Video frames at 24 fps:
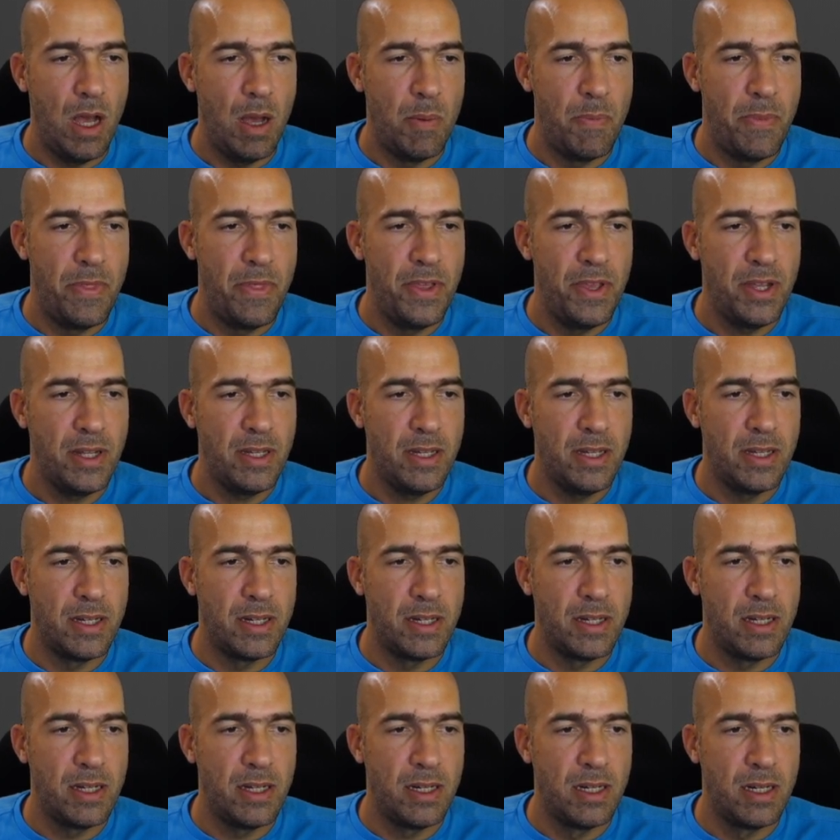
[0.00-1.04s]
I'm
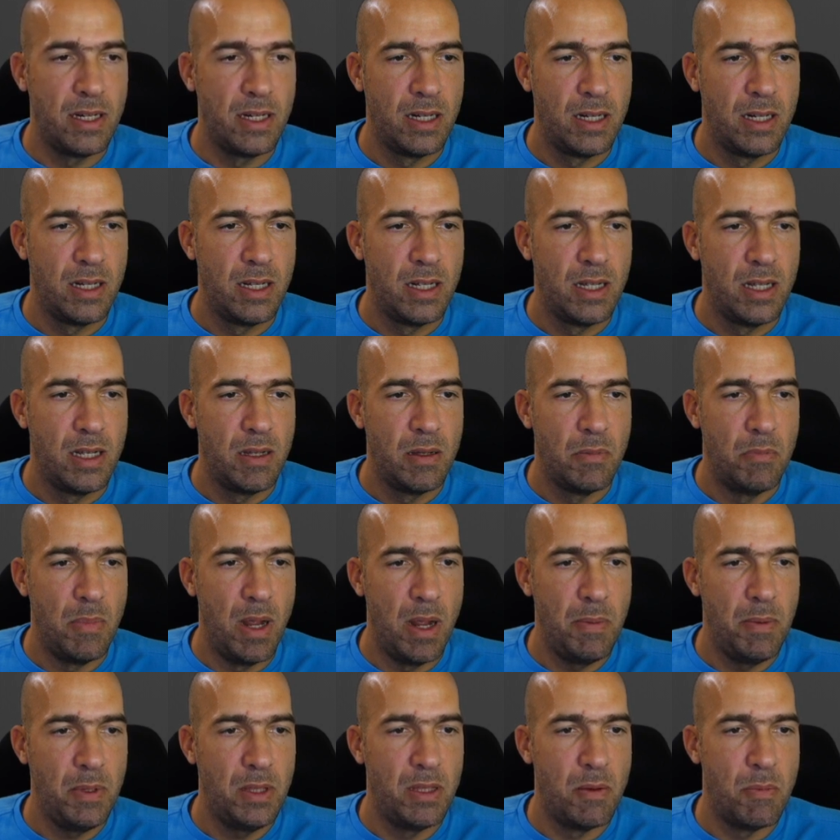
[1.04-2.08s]
thinking
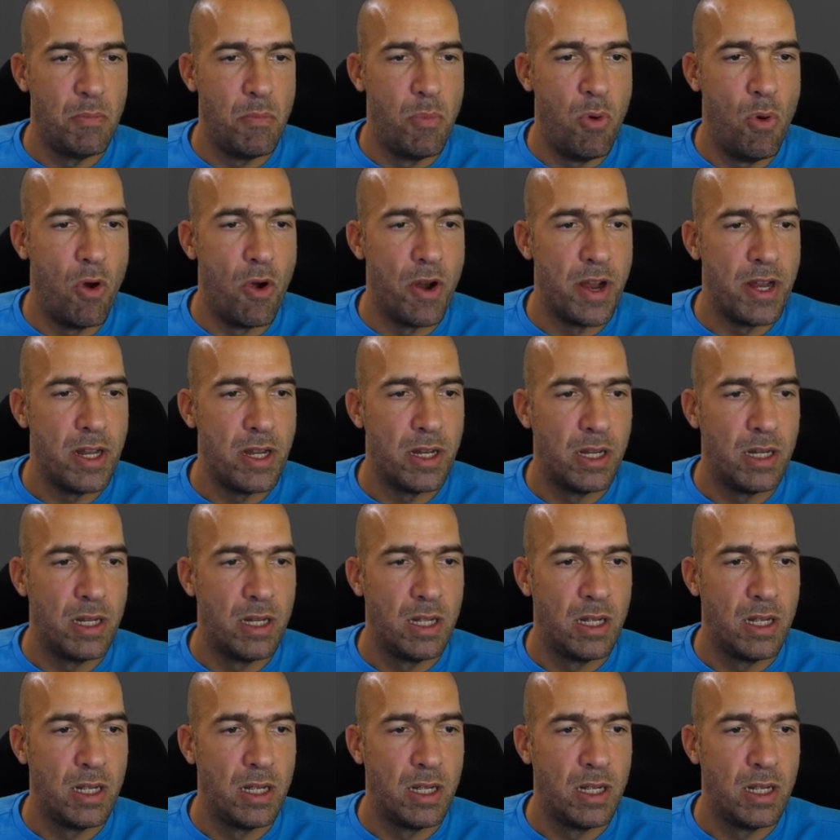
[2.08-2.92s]
maybe the boy.